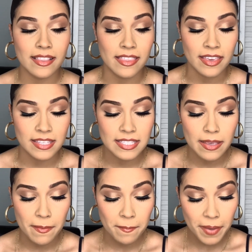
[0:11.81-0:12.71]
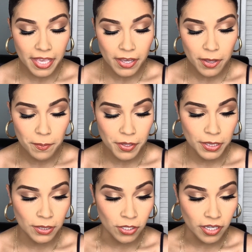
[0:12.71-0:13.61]
this makeup
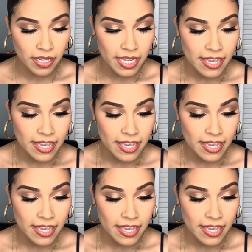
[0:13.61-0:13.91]
look.